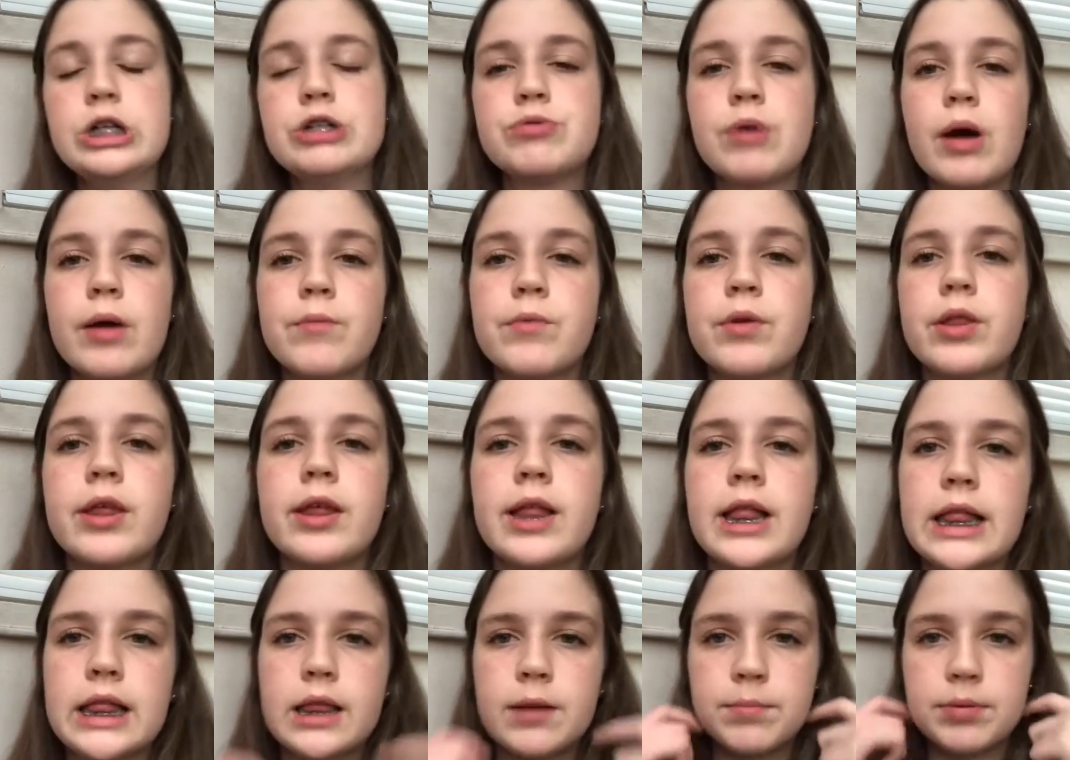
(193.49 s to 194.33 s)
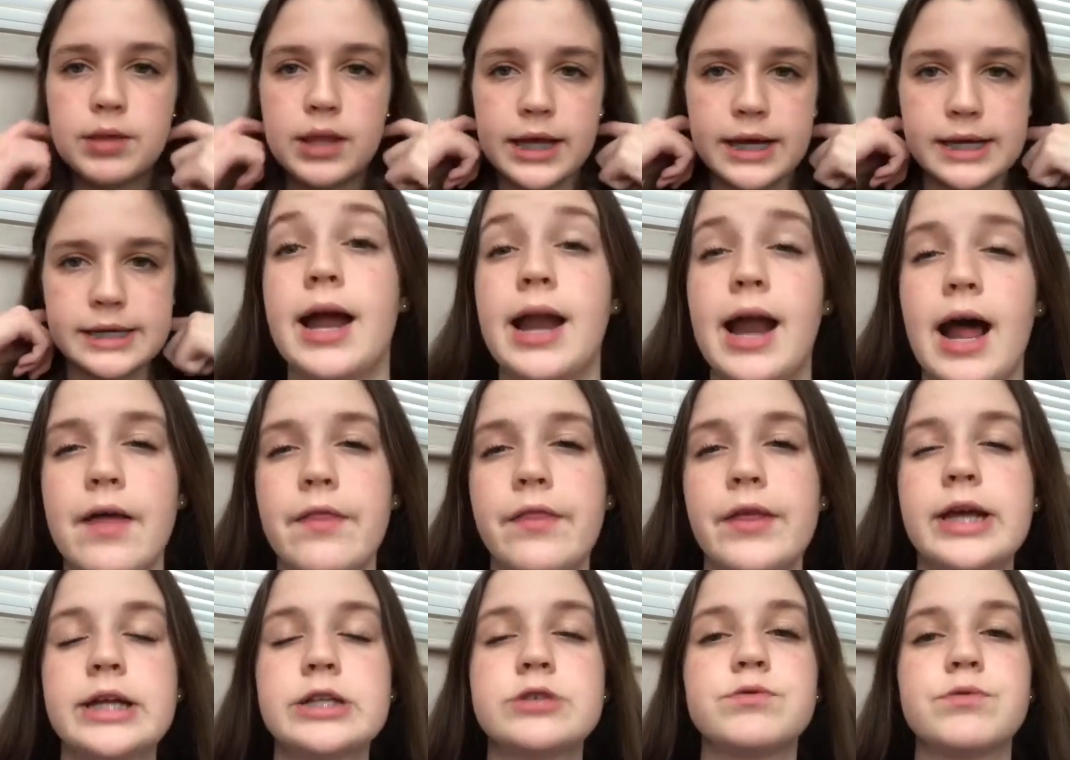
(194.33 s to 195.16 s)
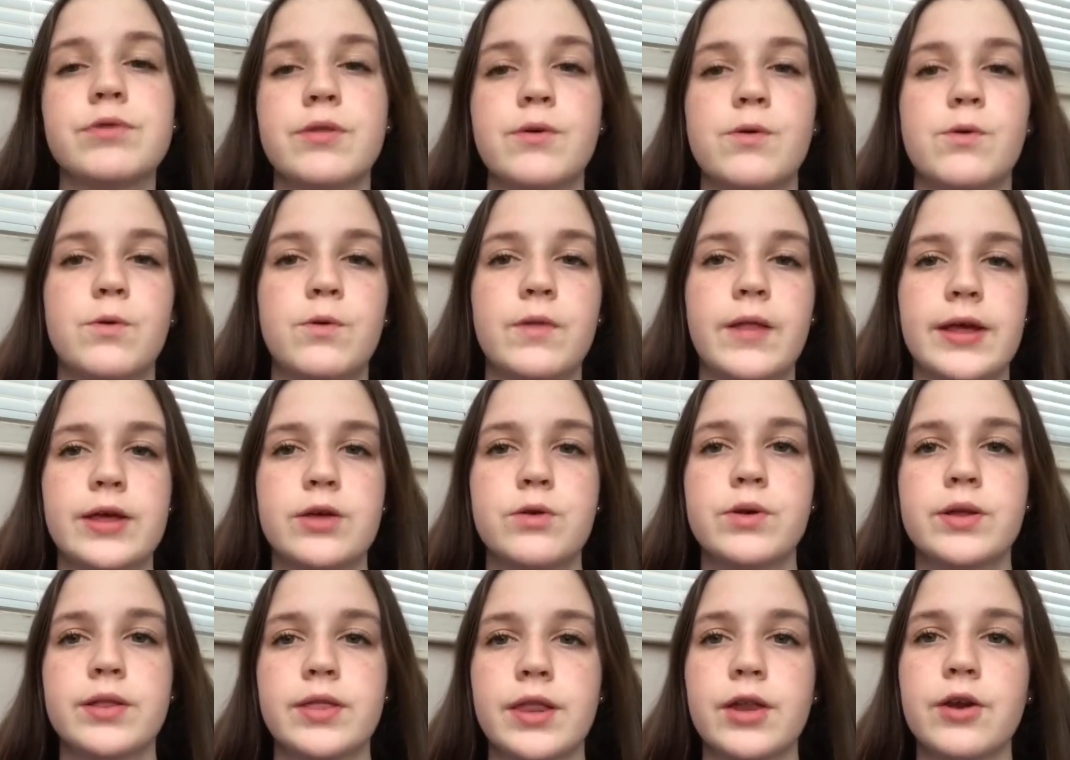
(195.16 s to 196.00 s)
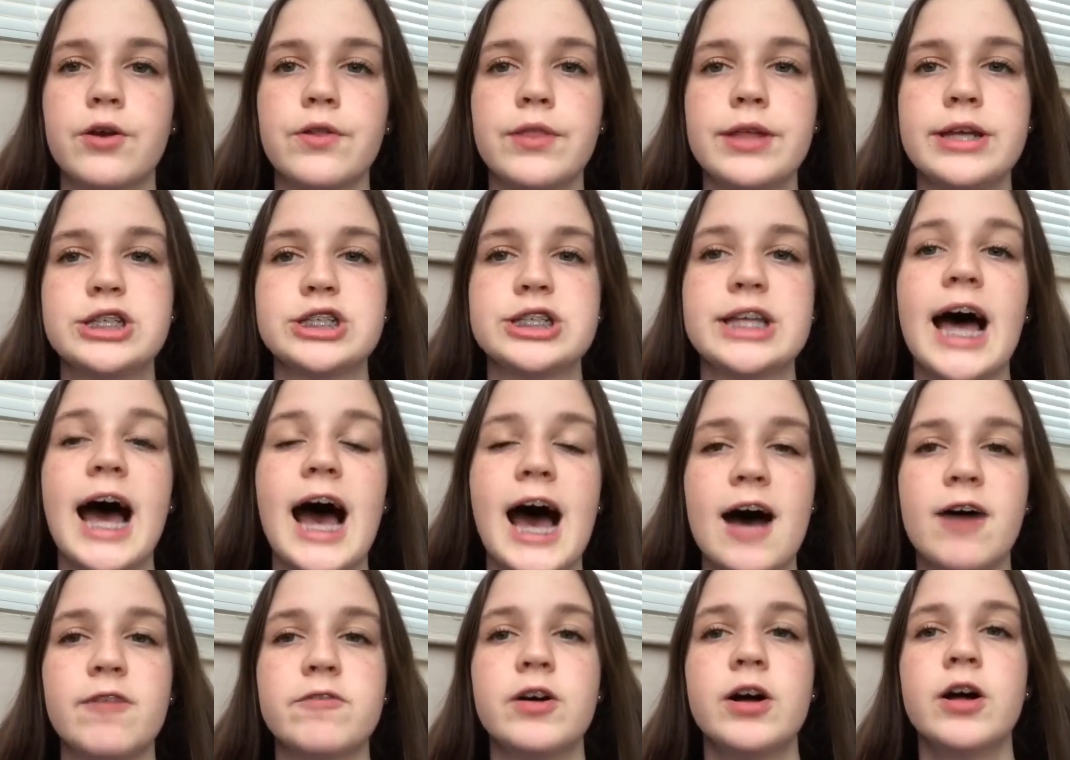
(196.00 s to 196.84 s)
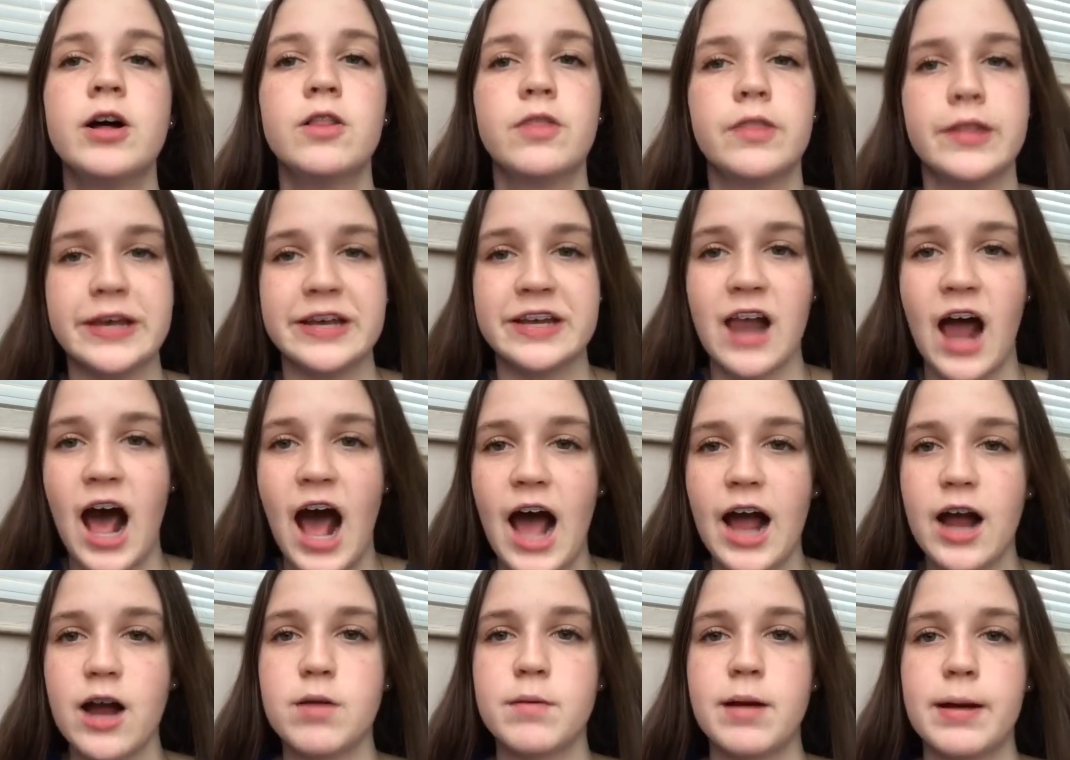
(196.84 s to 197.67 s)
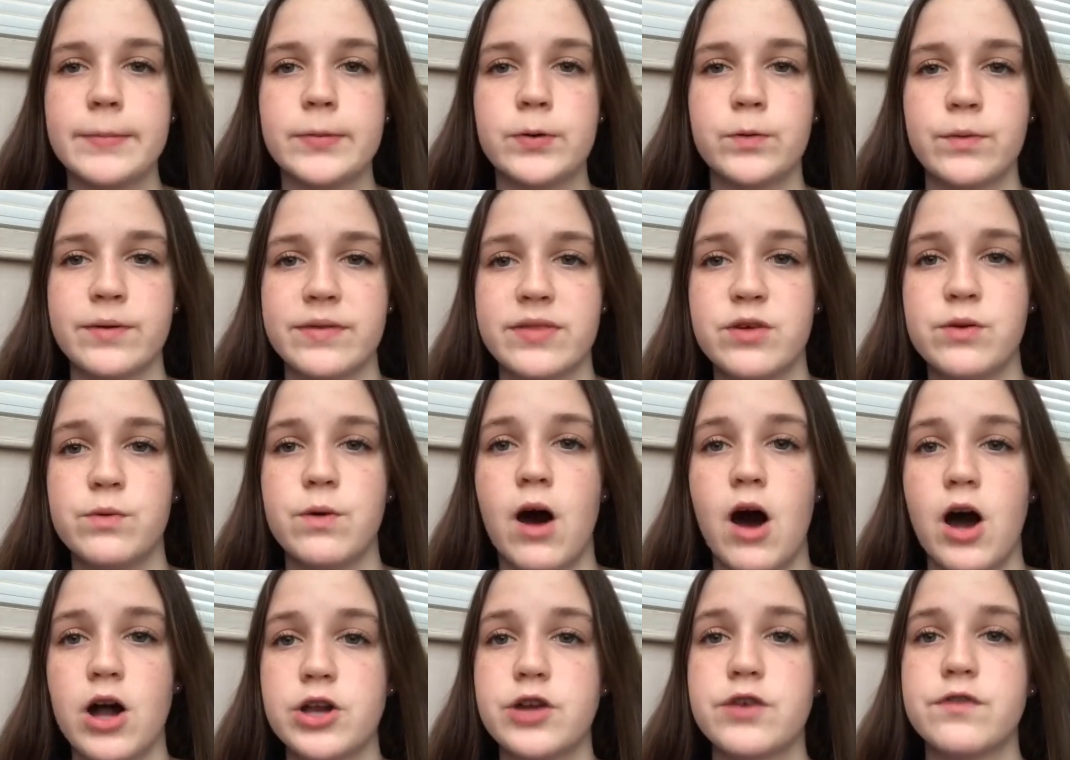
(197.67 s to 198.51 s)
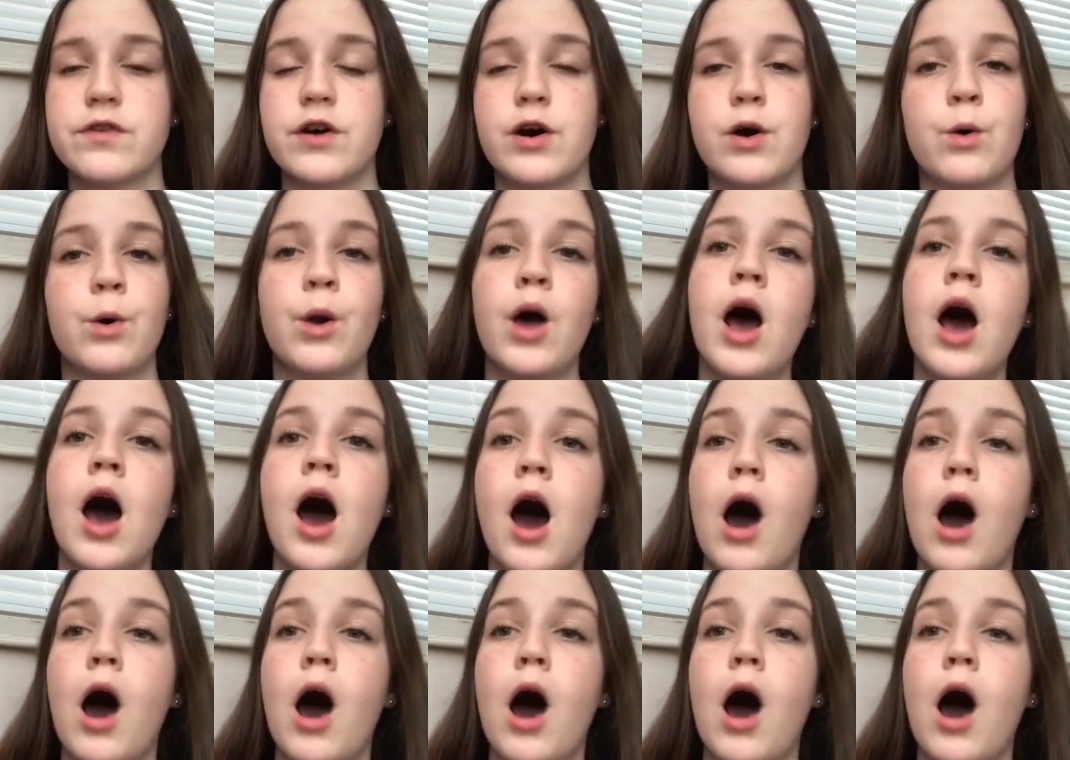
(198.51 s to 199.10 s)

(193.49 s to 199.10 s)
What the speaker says: So I really like the plan, and I think it's really cool that you can literally just have the entire Bible with you on your phone.